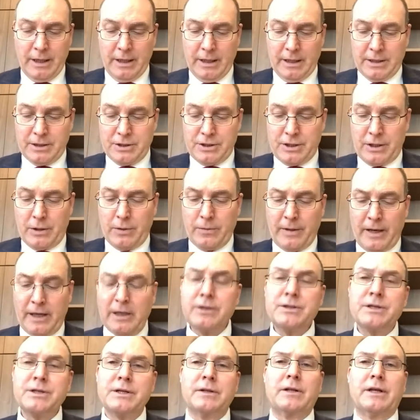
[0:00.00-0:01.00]
So
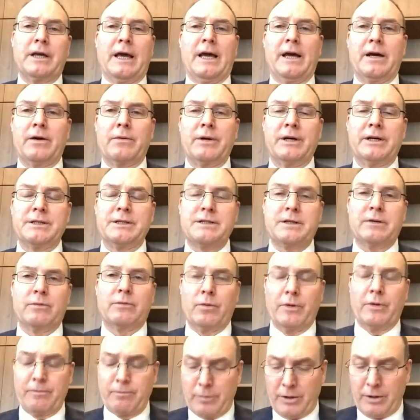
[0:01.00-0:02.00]
those are the areas that
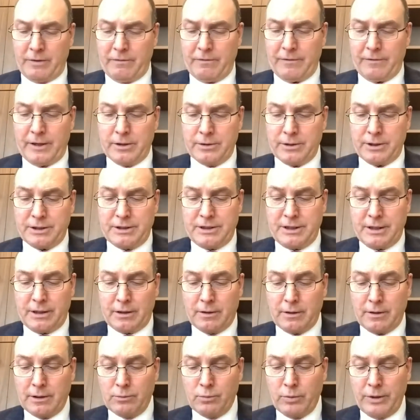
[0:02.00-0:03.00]
we've been focusing
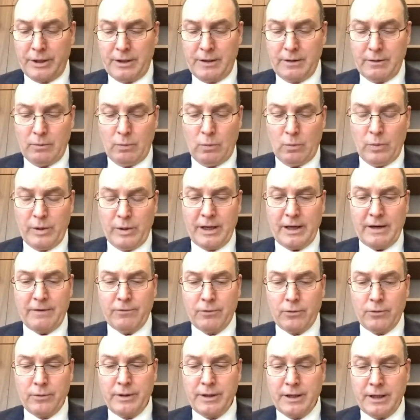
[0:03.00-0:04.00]
on. We have
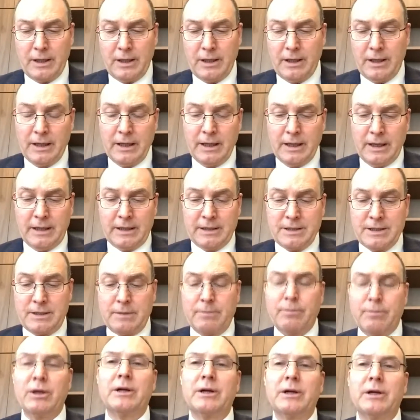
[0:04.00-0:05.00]
already
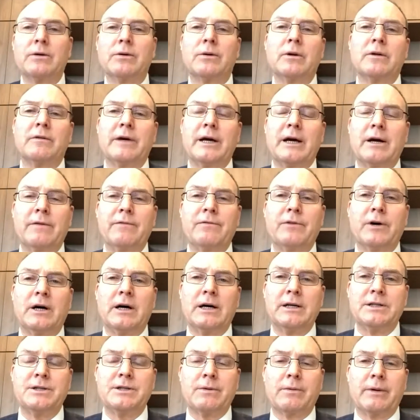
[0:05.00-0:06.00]
submitted all of our
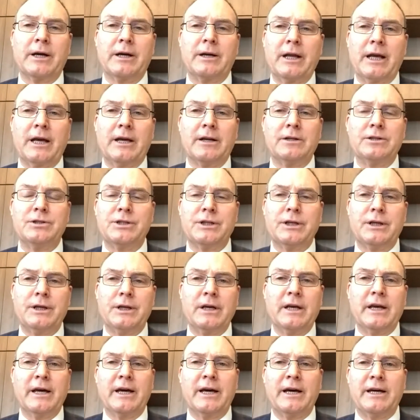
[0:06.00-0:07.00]
advice around energy,
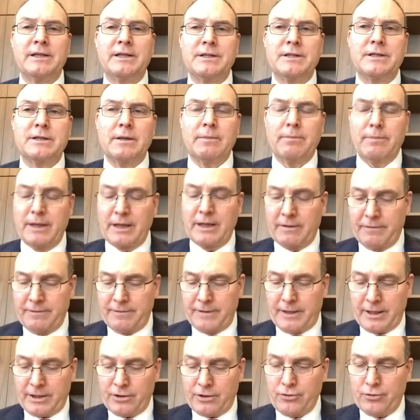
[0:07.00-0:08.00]
gas,
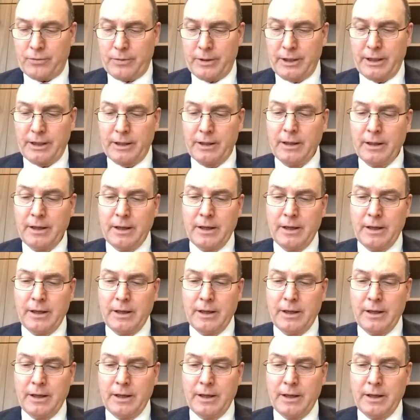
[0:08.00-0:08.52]
manufacturing.